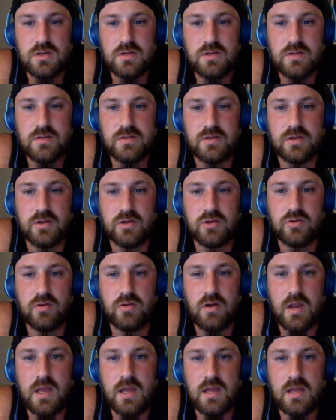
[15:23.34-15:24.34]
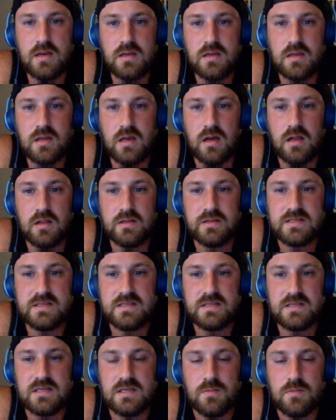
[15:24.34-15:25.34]
The Grand
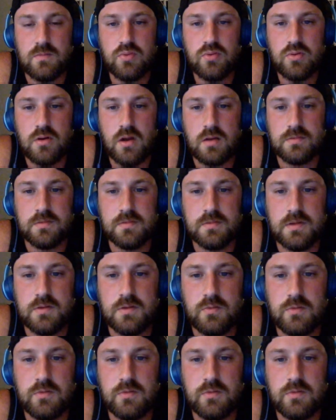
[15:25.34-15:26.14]
Coliseum probably